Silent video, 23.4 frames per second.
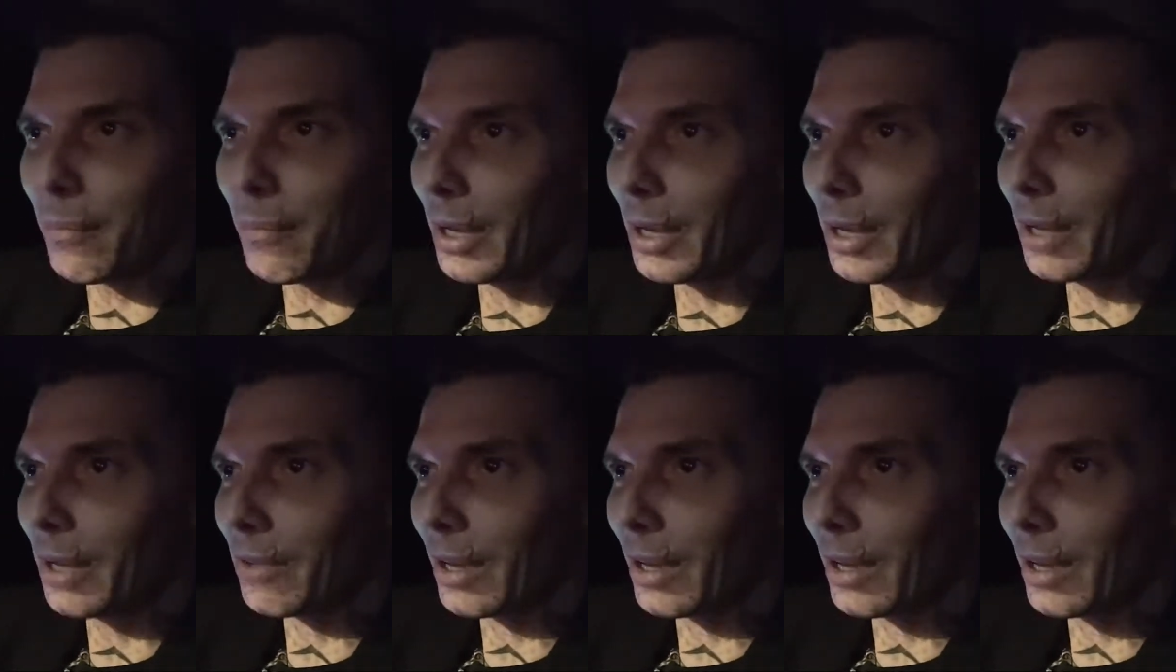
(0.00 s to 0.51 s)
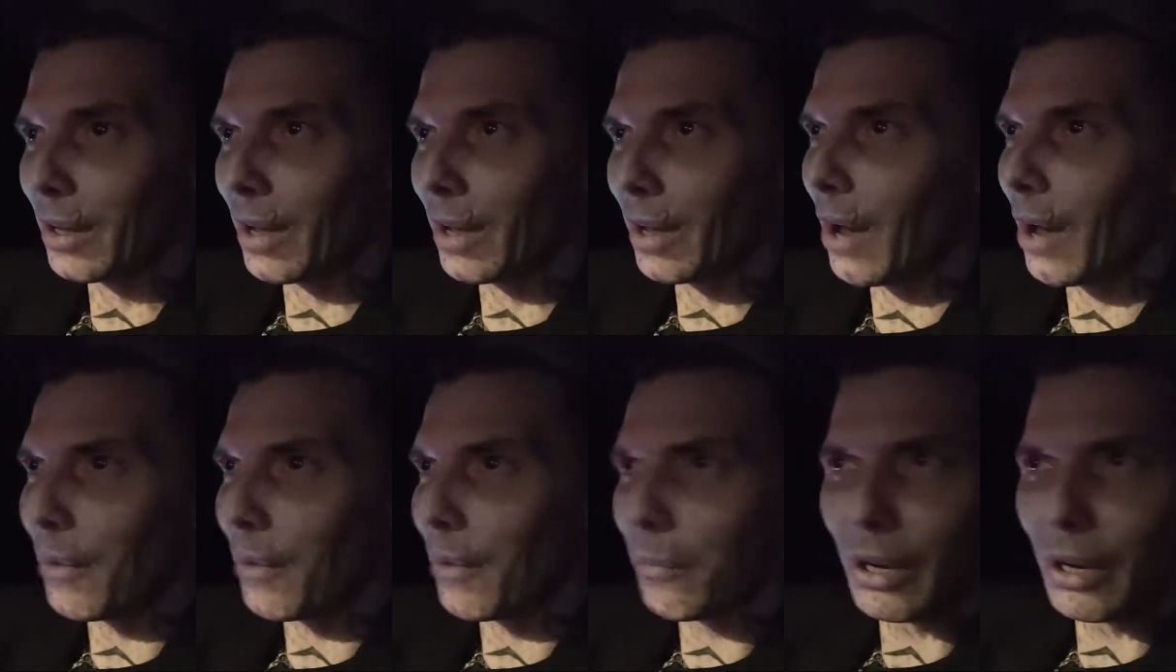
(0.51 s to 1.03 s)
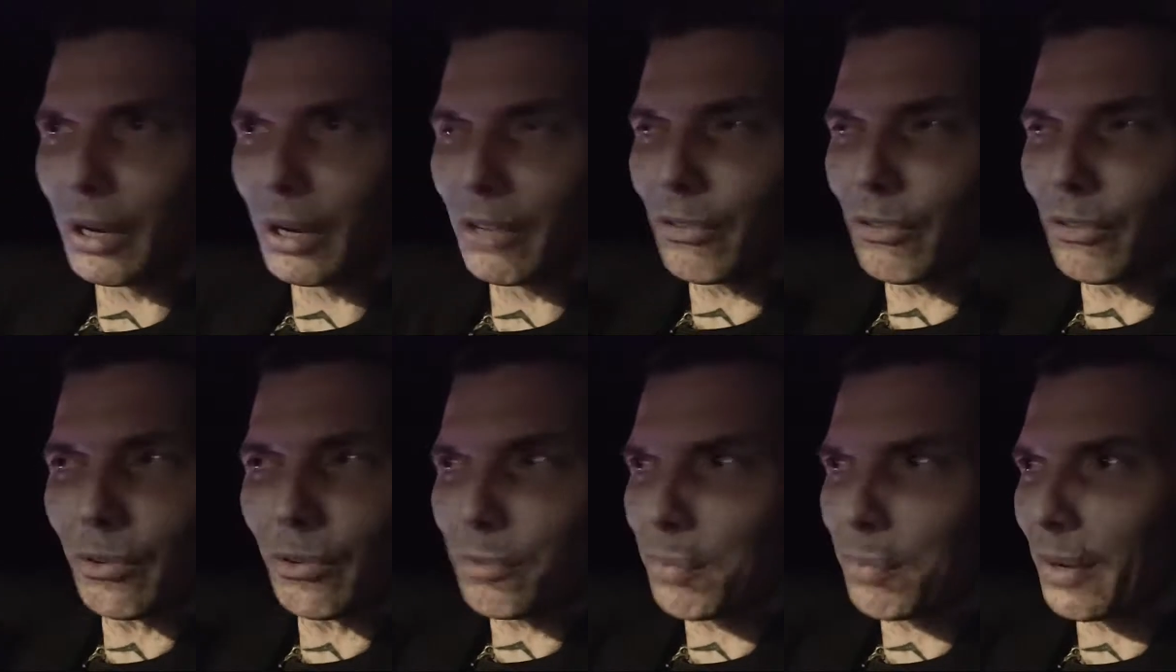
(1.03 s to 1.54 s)
it's like, what did
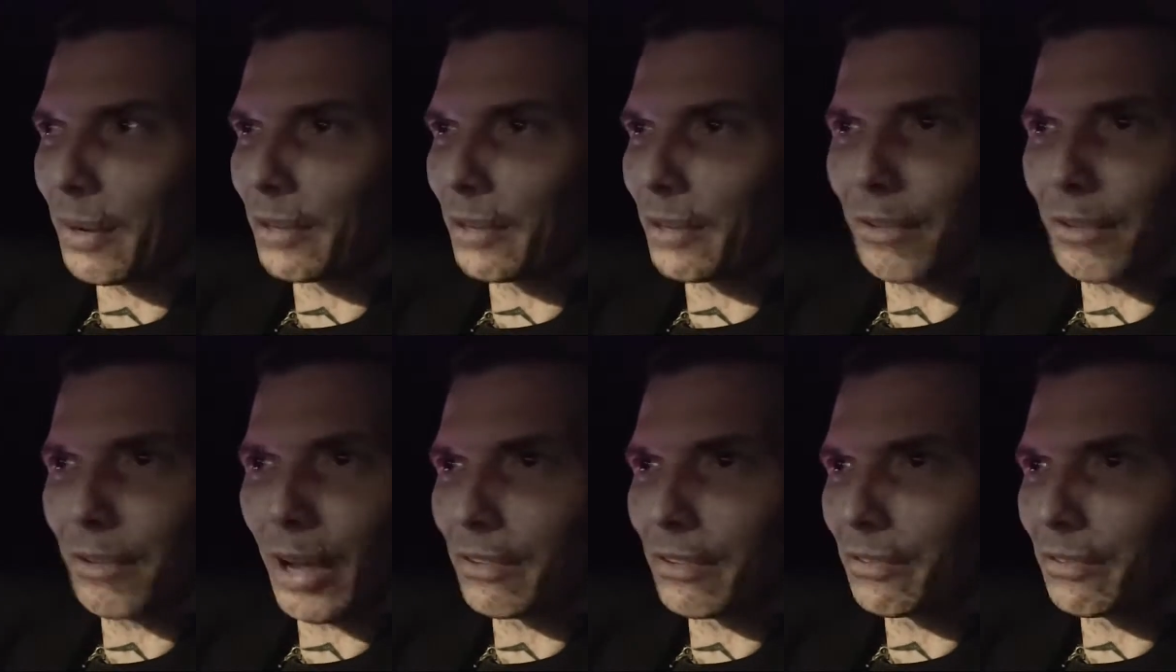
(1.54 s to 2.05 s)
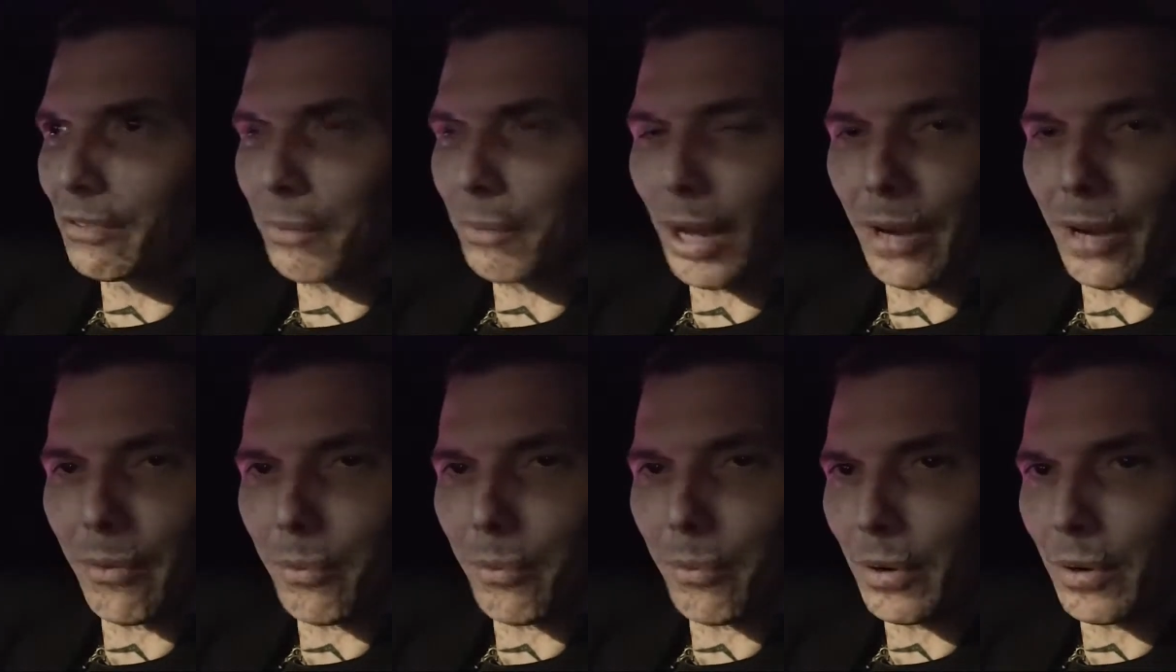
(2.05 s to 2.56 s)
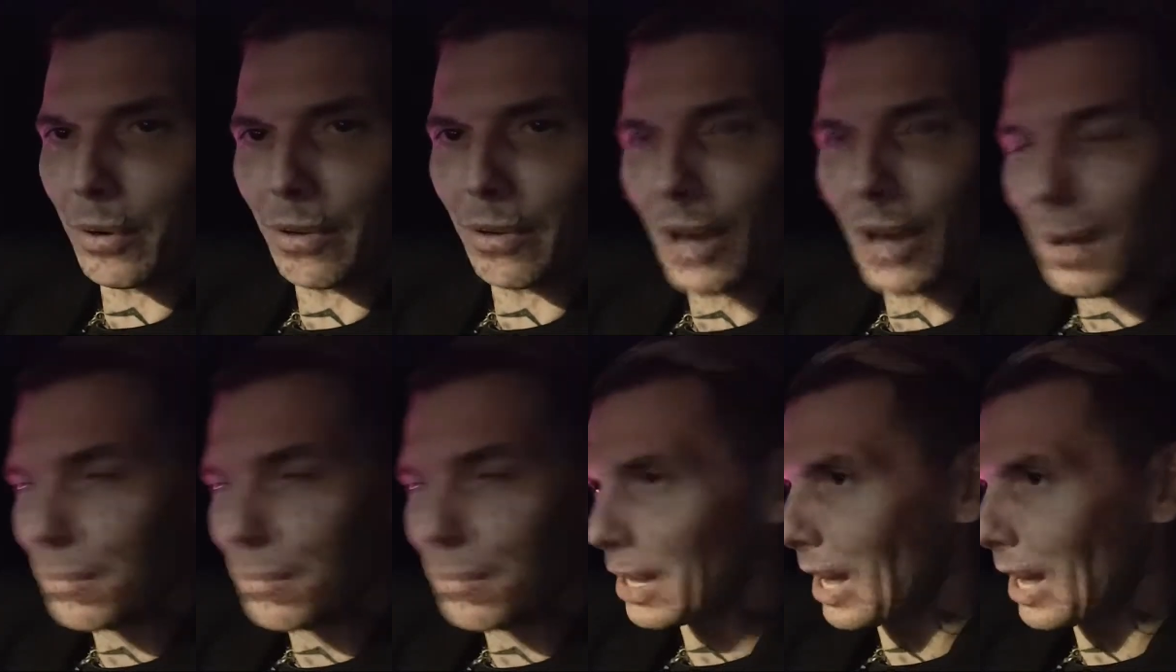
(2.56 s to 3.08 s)
you experience? You had some kind of weird
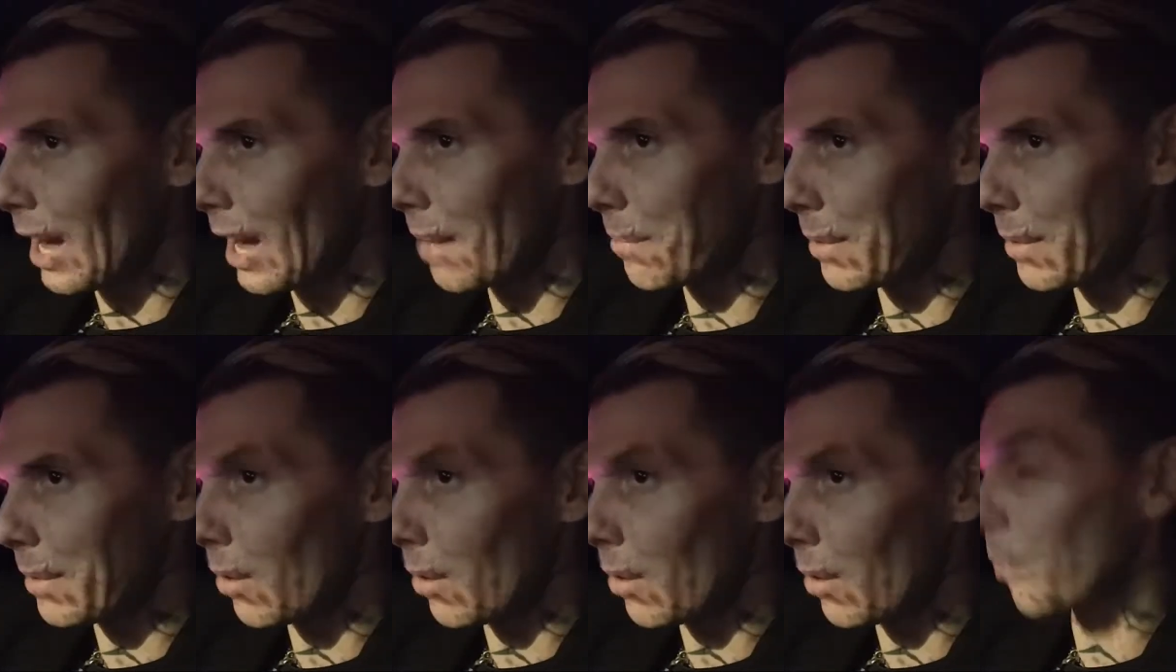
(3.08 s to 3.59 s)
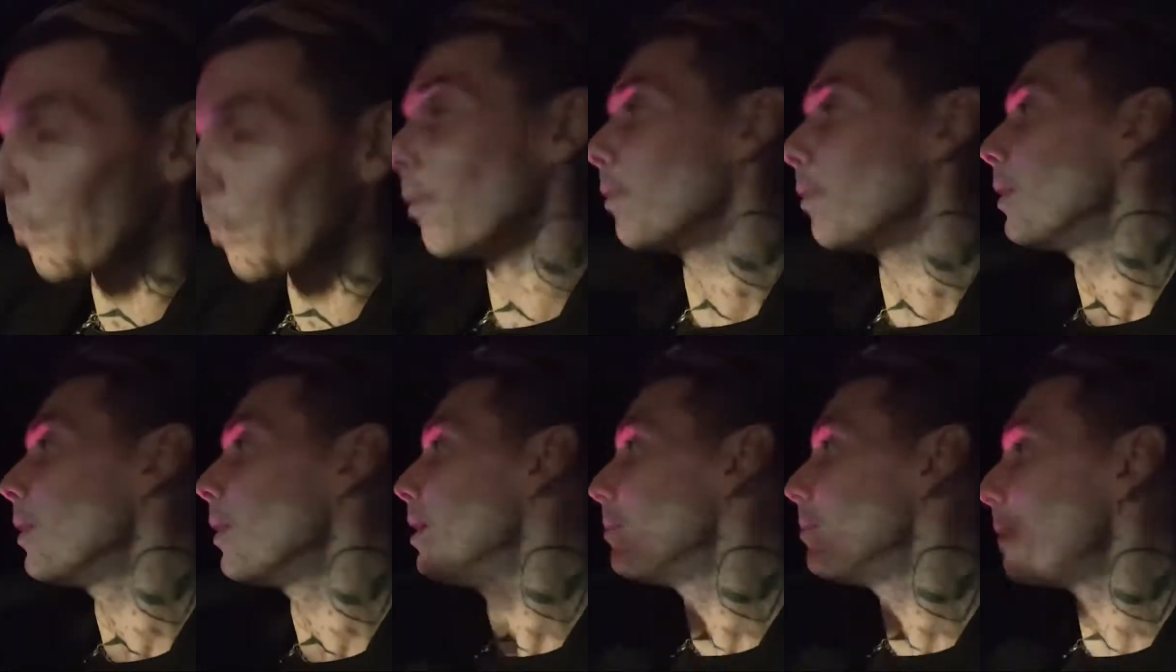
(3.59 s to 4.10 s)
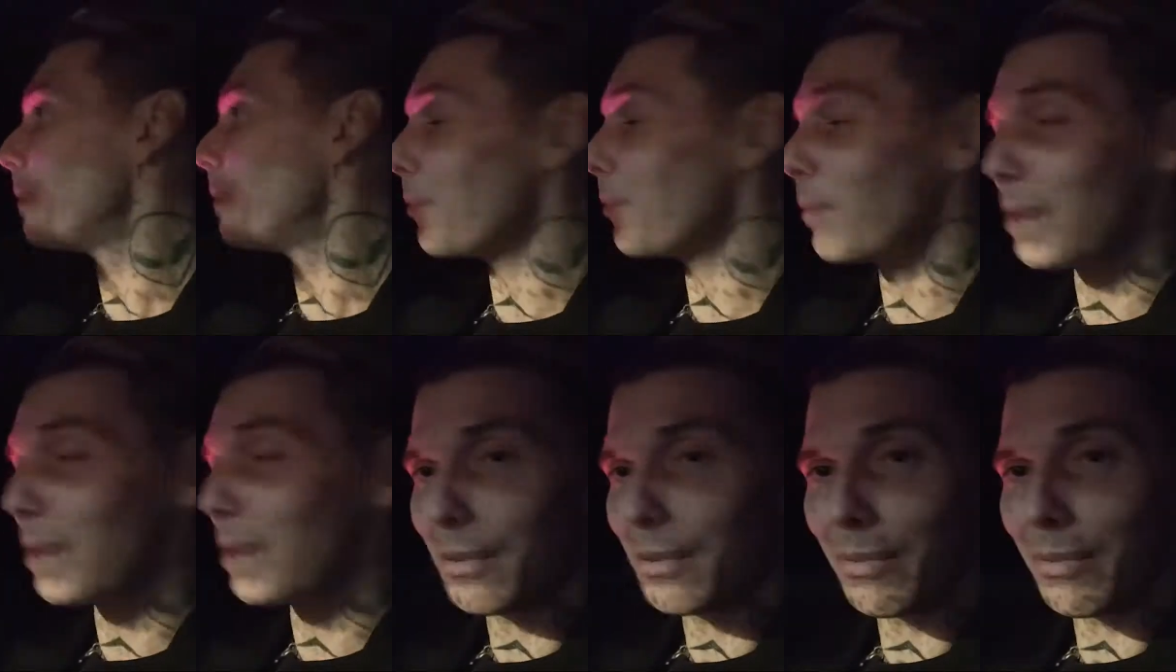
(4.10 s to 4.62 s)
anomaly happen. Oh, well, maybe
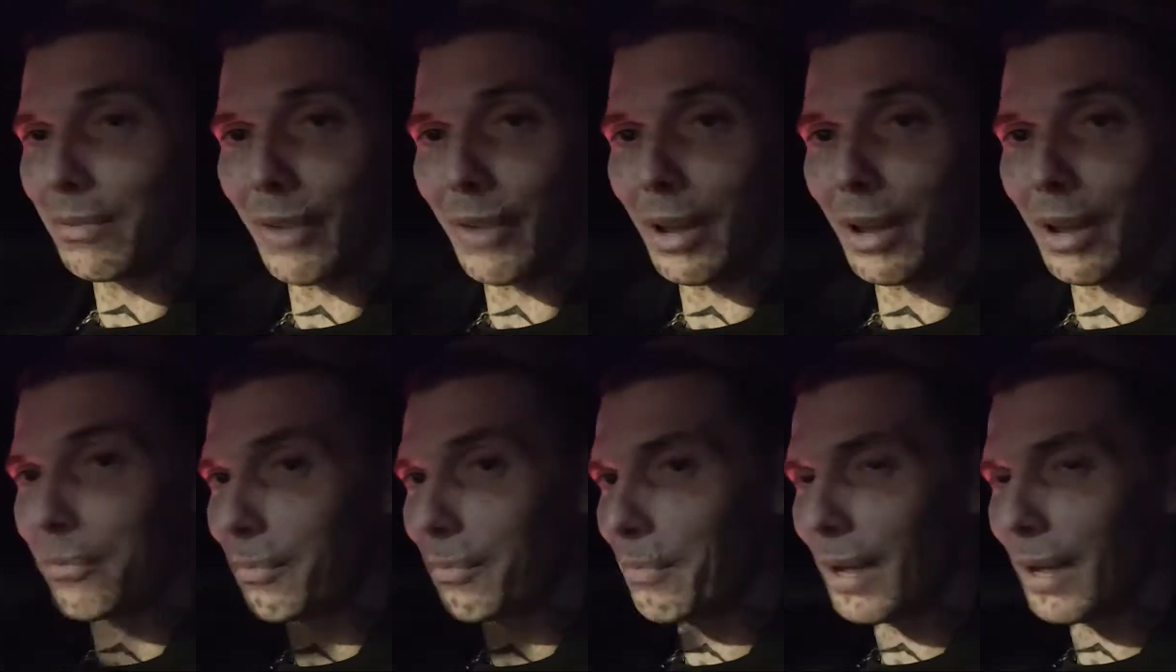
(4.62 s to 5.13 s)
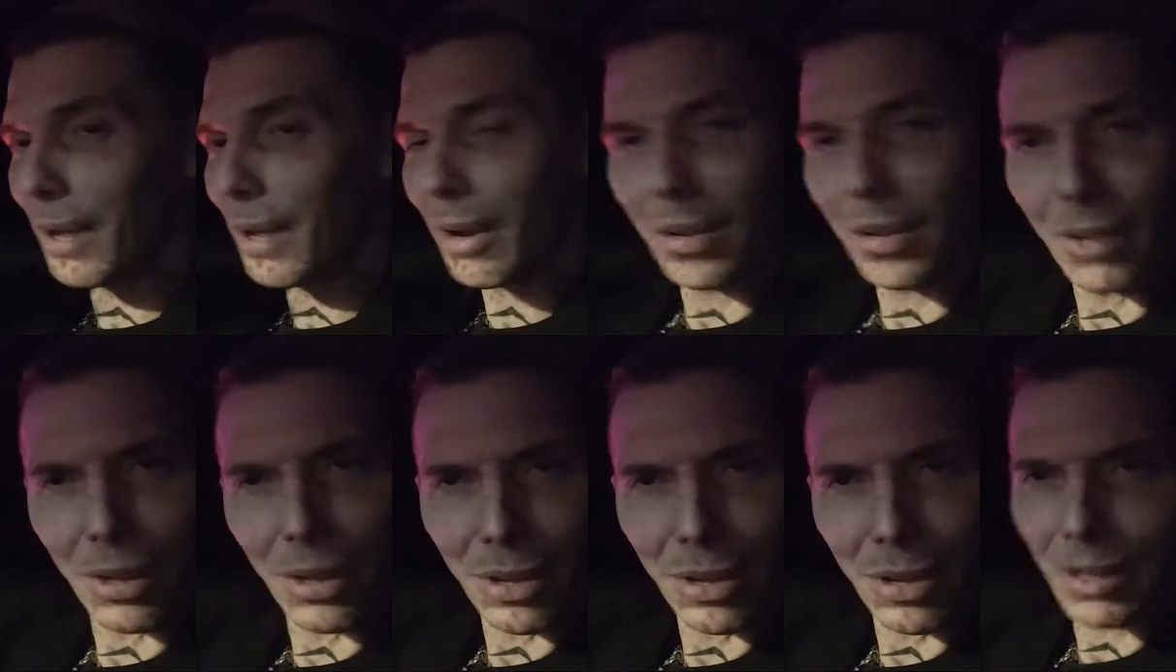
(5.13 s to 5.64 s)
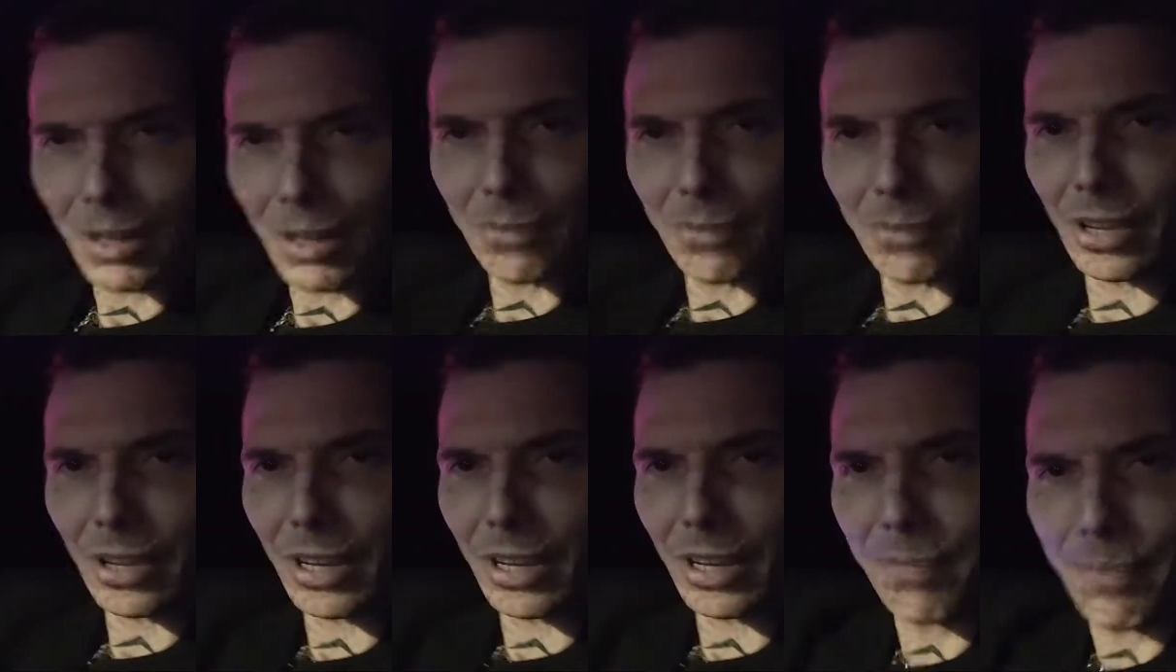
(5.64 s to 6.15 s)
we could develop from there. You know what I'm
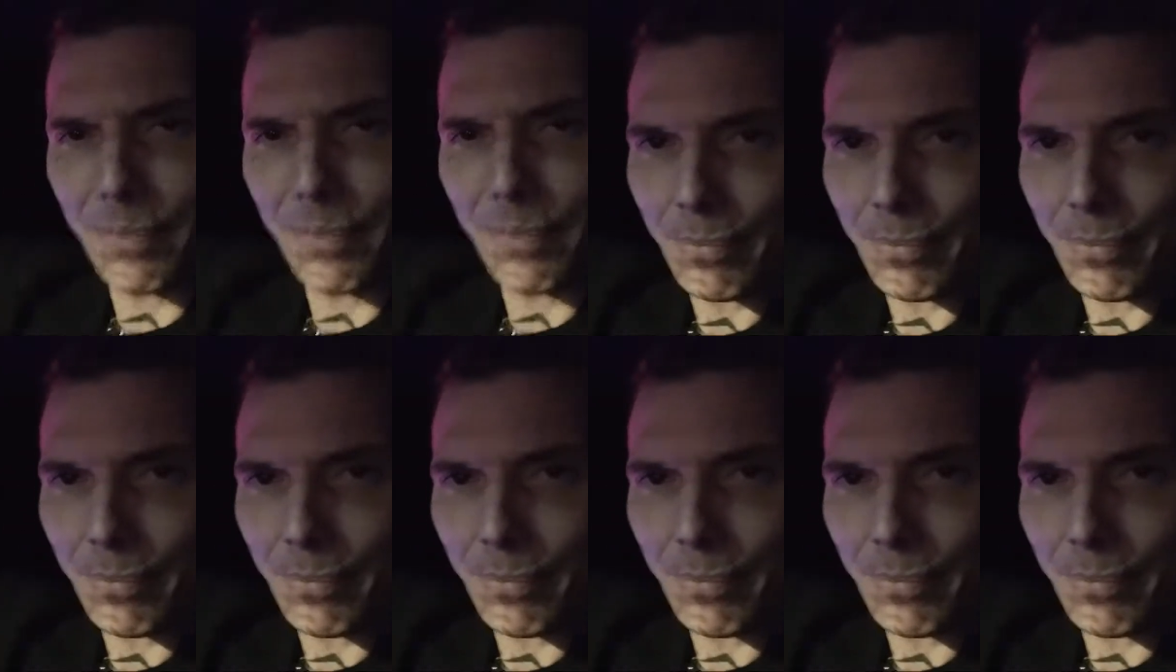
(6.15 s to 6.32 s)
saying?